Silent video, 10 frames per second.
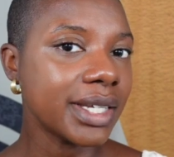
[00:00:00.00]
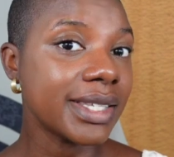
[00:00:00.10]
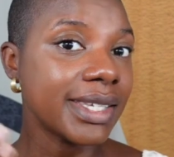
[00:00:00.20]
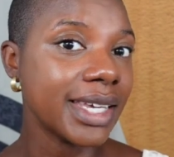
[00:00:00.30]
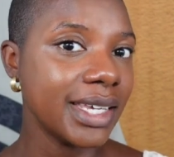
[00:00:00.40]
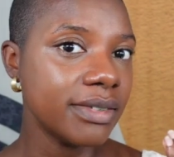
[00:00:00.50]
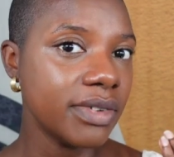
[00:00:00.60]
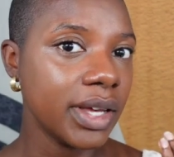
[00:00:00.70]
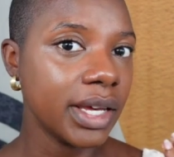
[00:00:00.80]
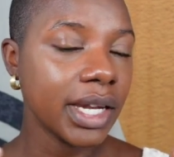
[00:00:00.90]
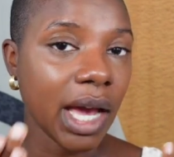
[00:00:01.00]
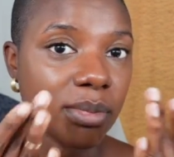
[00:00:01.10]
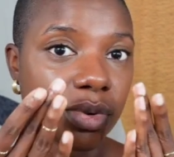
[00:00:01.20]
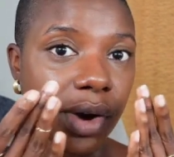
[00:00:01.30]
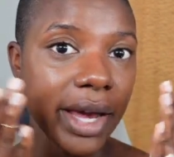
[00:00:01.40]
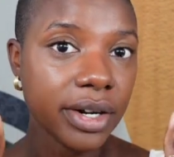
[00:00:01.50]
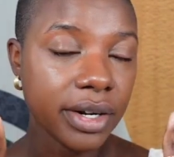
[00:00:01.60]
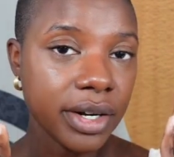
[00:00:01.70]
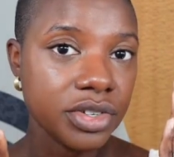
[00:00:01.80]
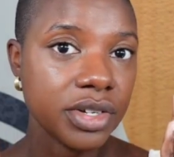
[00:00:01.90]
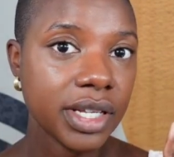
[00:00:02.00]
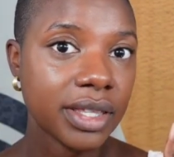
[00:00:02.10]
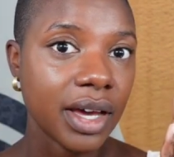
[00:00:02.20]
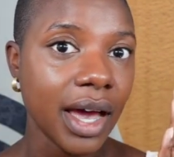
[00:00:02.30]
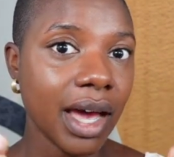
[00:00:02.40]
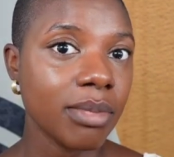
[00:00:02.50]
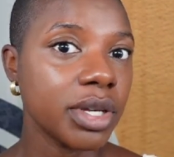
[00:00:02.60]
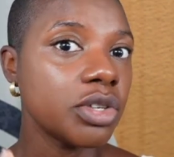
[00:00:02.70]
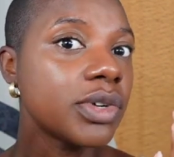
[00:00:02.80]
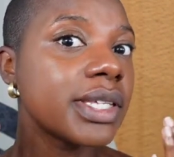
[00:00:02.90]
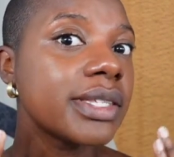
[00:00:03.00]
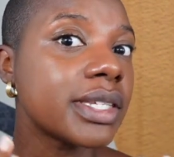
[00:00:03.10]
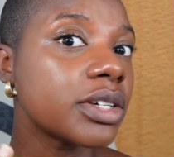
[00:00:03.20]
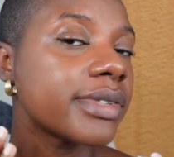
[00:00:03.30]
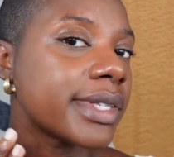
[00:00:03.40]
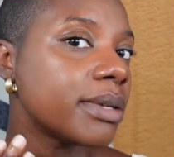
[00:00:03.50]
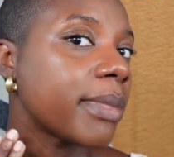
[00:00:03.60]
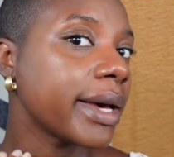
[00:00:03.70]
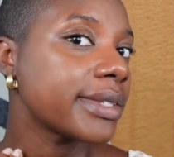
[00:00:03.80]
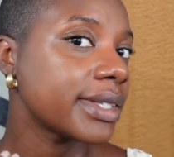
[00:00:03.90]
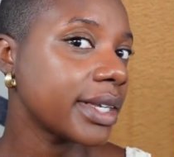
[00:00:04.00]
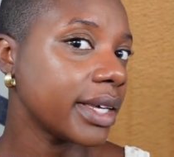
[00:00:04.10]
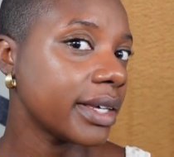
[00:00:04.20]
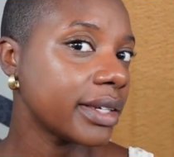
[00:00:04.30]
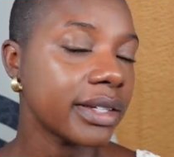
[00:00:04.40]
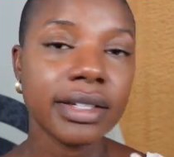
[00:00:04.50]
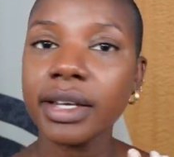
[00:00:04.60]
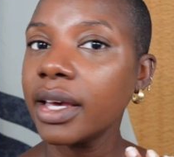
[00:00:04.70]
is even. I'm brighter underneath the eye, but you can still see my skin.